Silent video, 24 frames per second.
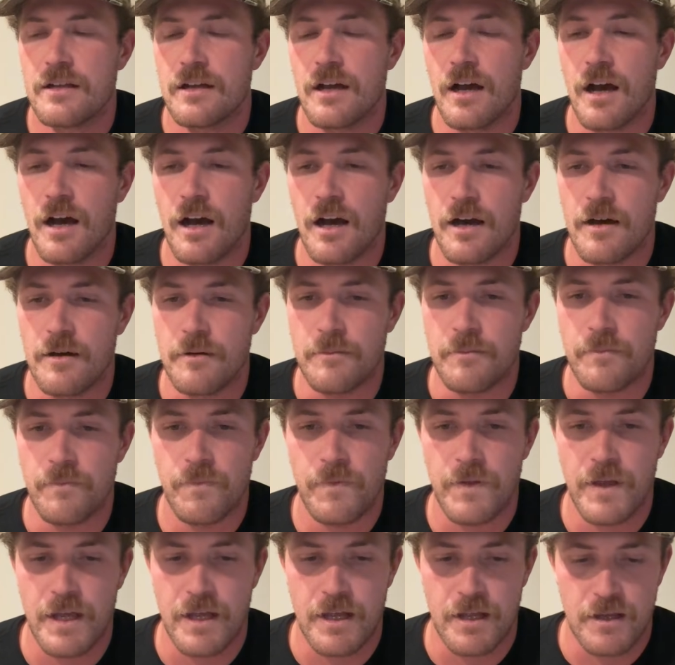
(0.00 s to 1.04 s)

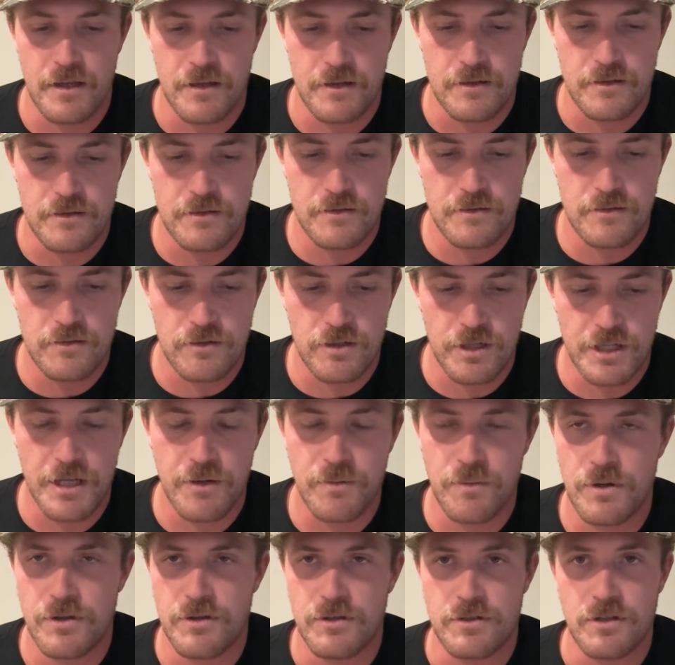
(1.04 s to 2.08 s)
and look at
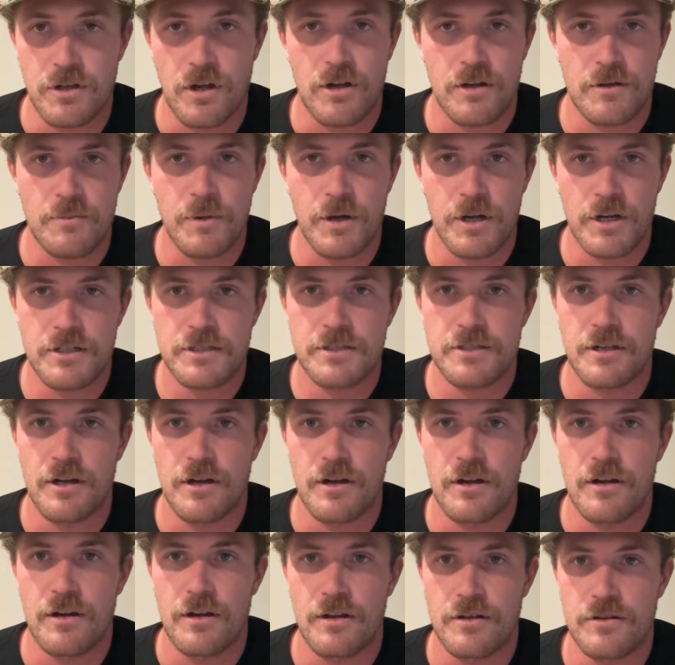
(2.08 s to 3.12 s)
where the dark marks
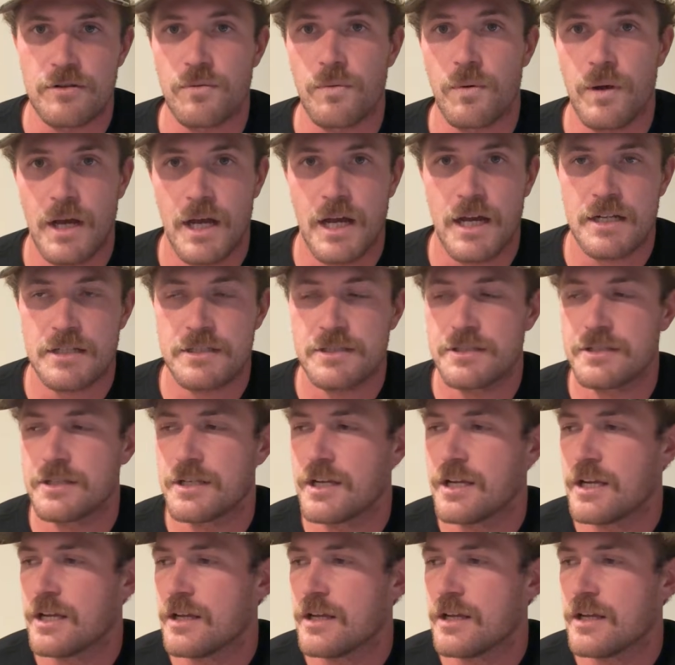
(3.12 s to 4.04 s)
are on your wax,